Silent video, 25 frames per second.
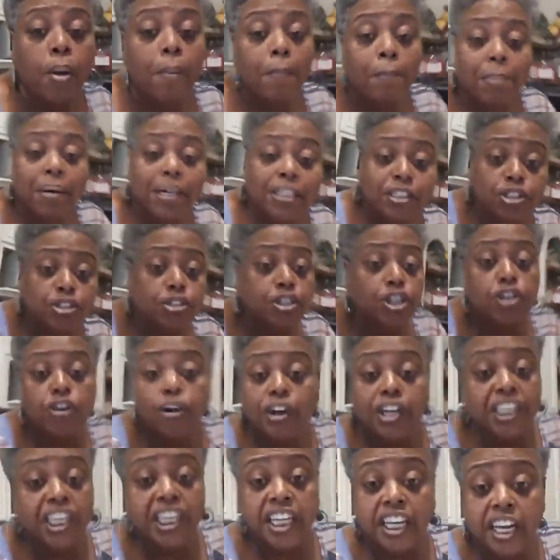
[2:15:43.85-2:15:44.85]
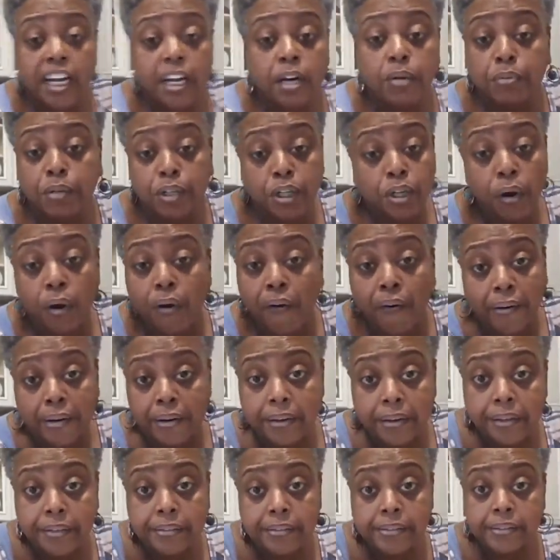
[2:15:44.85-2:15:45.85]
but you're going to care
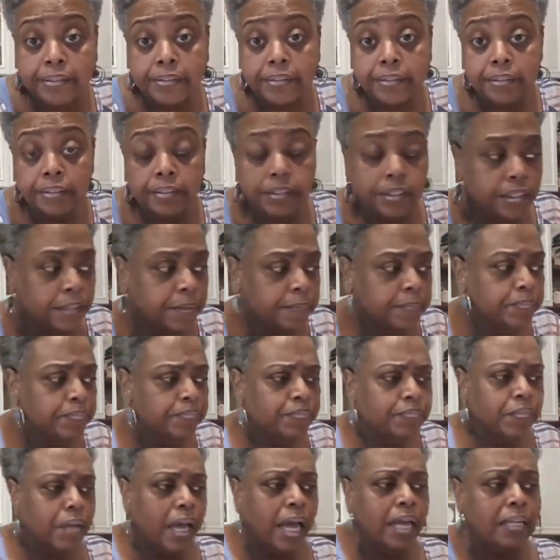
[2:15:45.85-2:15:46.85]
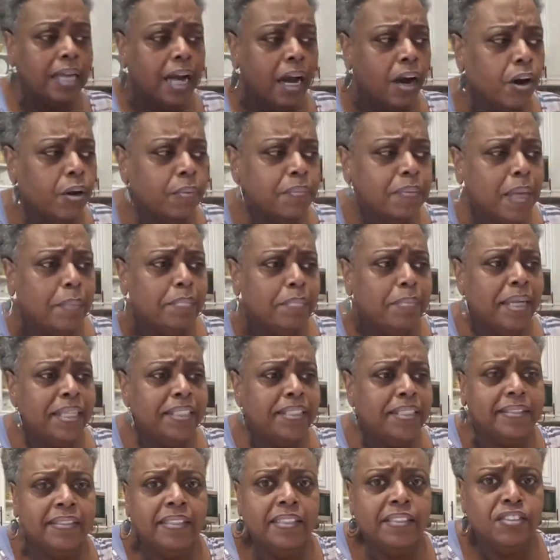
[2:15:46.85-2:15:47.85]
regardless. And I hope that
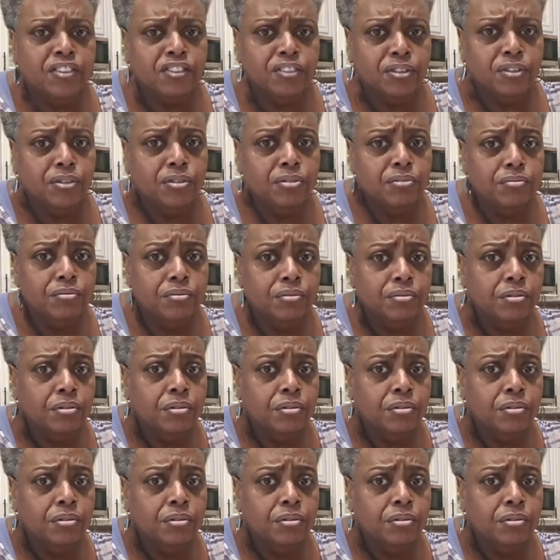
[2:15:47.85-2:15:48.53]
makes sense to you.